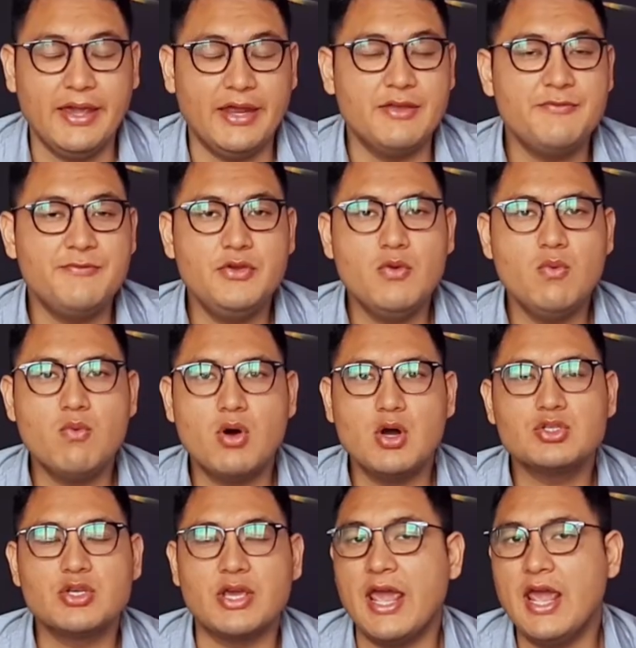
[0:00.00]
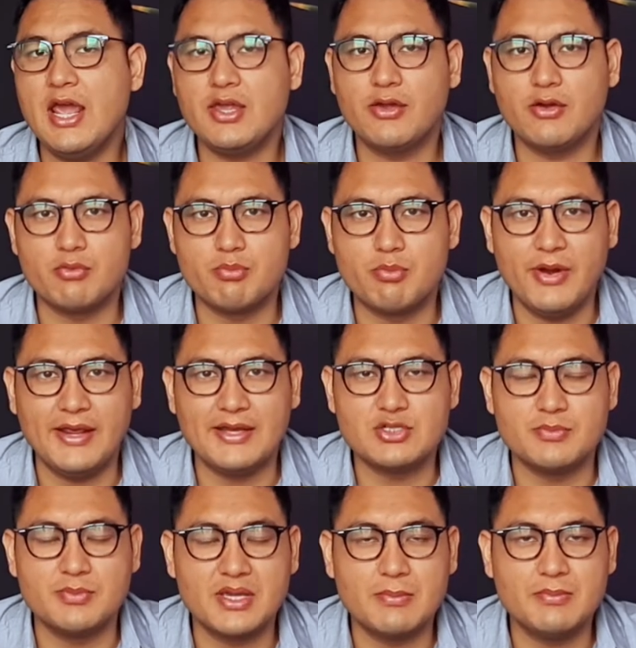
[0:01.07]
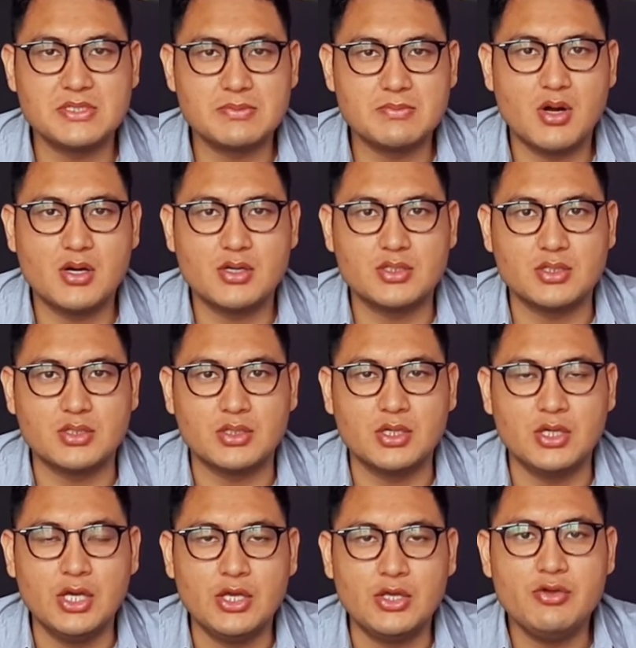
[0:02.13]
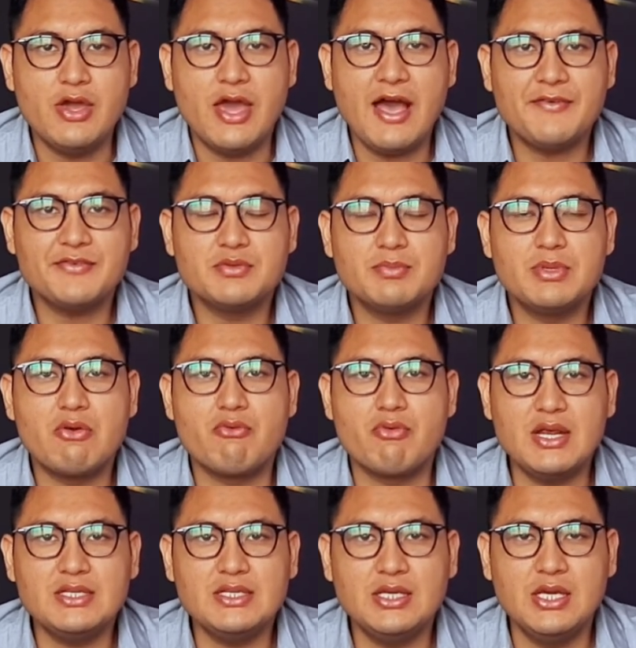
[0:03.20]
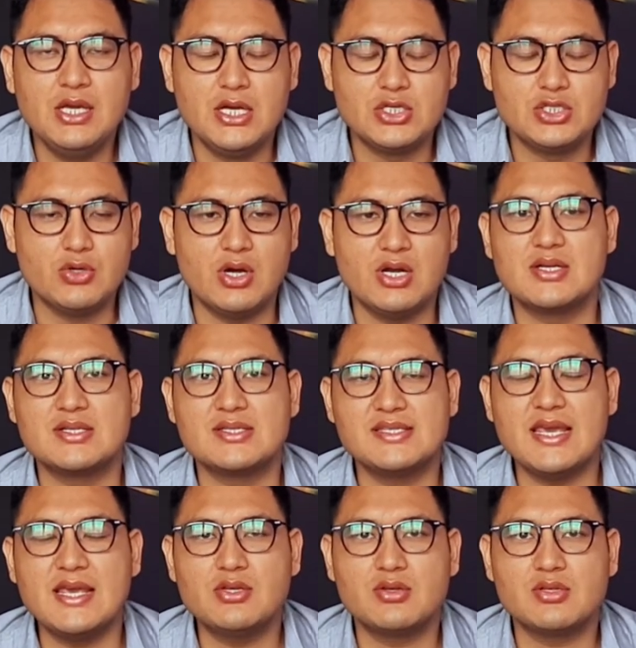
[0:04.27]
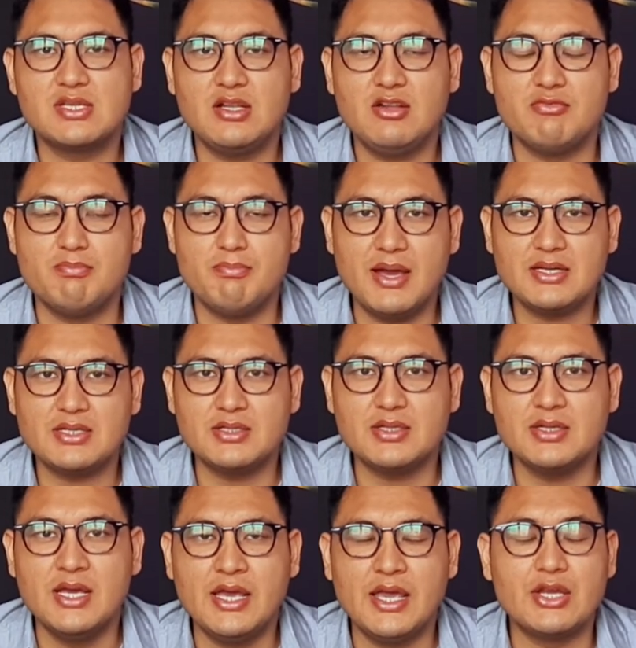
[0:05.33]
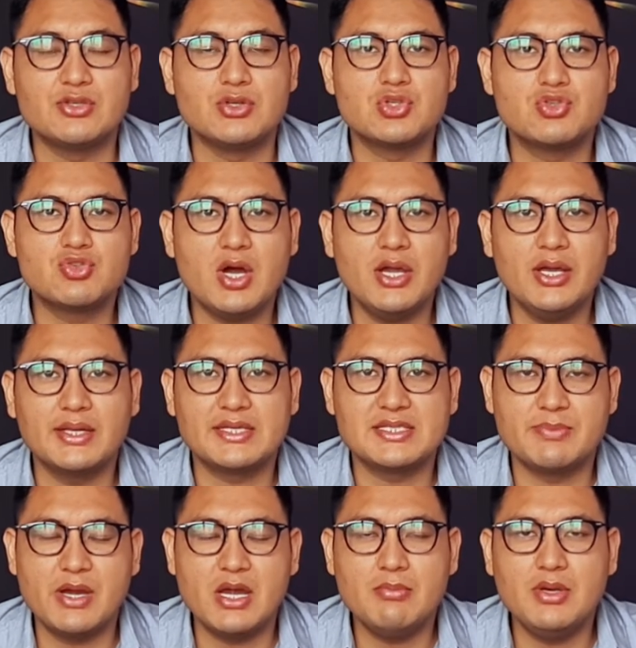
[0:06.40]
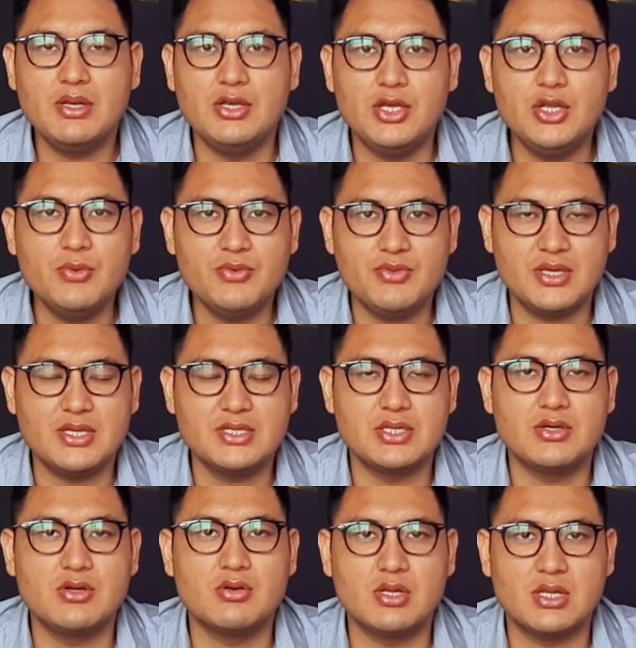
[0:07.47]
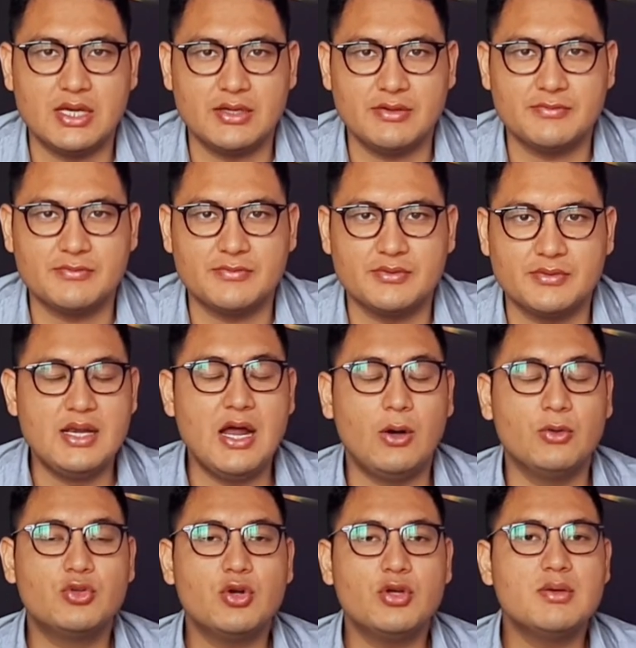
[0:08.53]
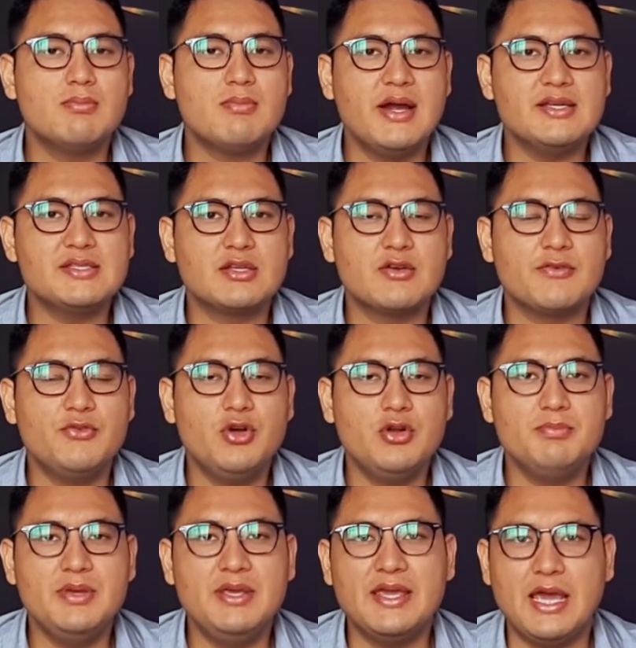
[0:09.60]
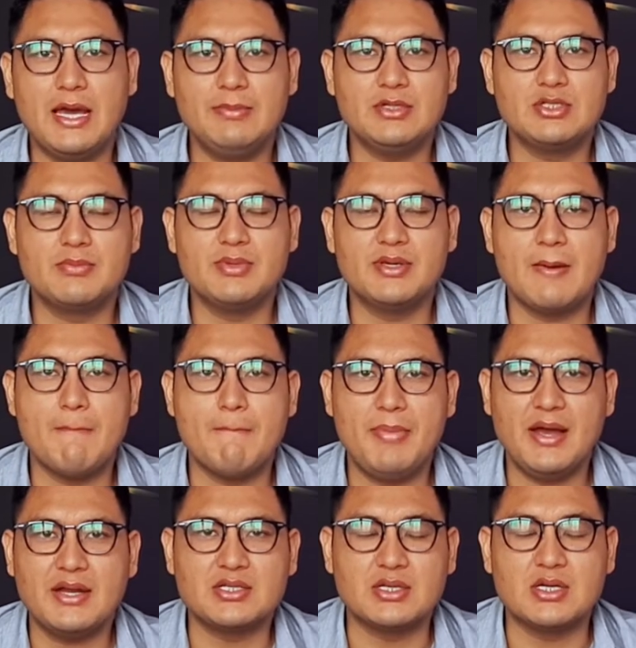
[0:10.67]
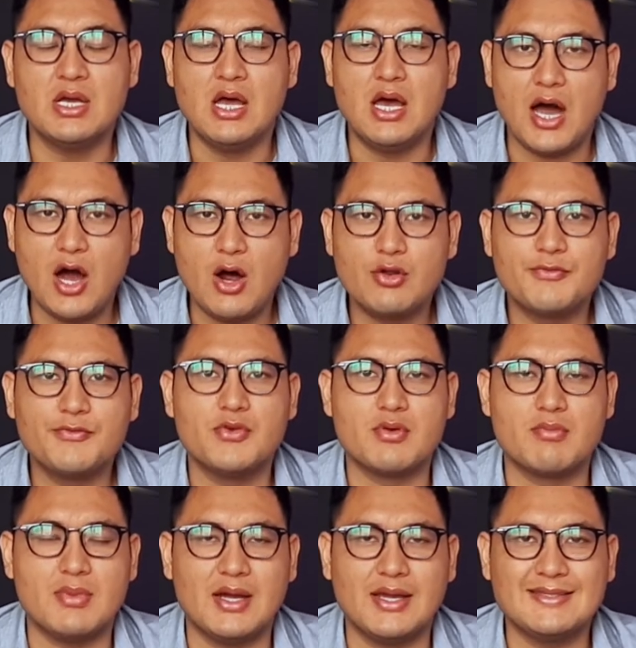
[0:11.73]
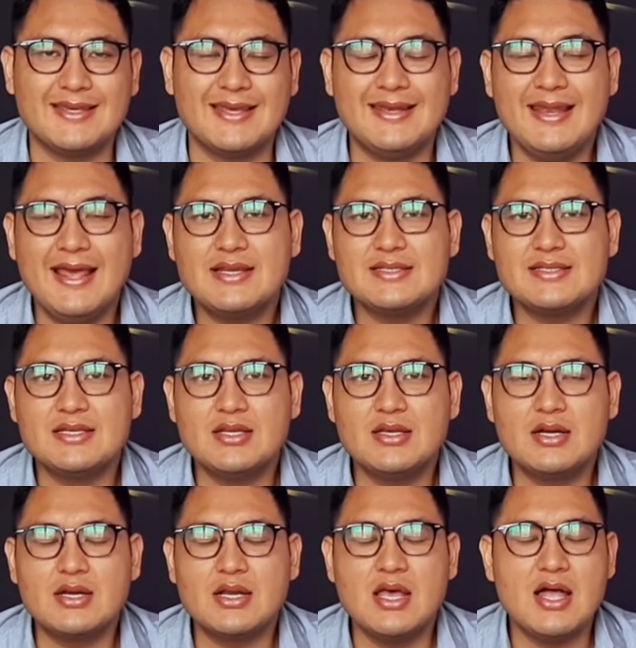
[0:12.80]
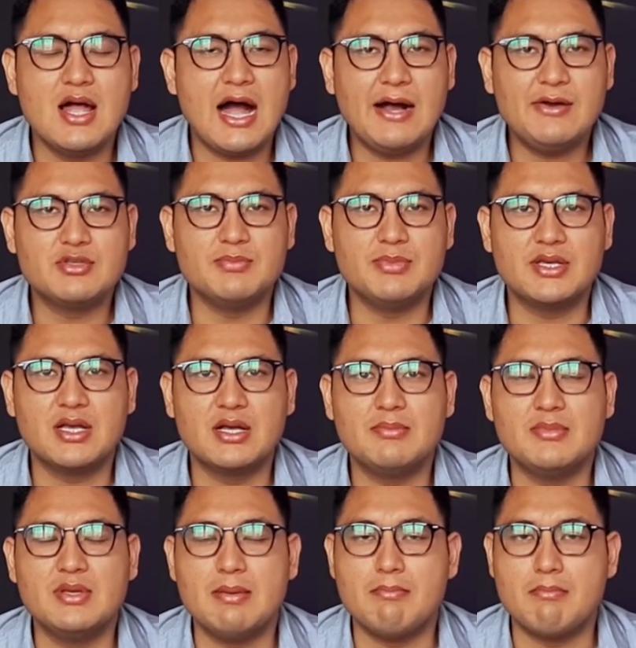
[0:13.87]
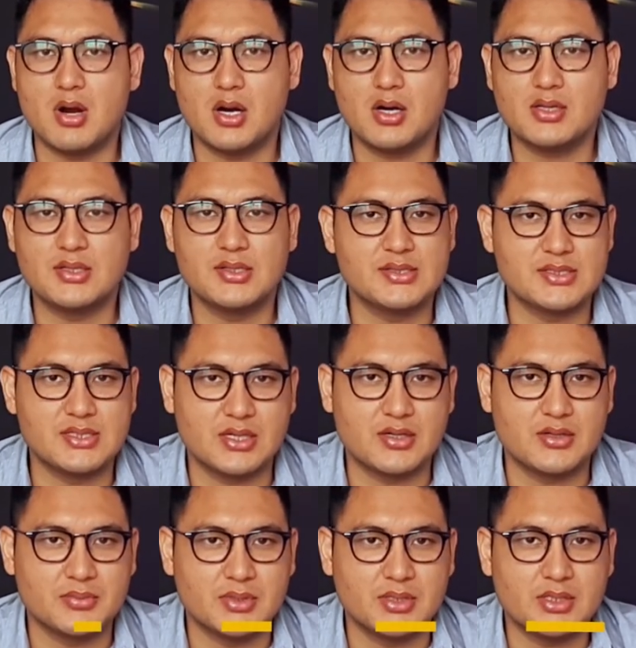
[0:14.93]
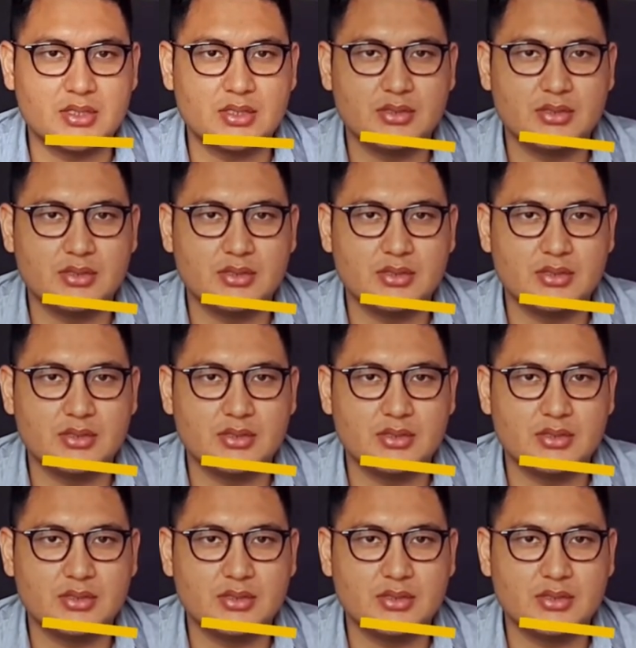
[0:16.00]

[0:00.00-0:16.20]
And if you want to hack your brain to become smarter, you have to be ready to understand yourself better and to try and experiment new things in your life. Now throw the mindset of not being able to become better out of your mind and let us learn how to become Mark Zuckerberg.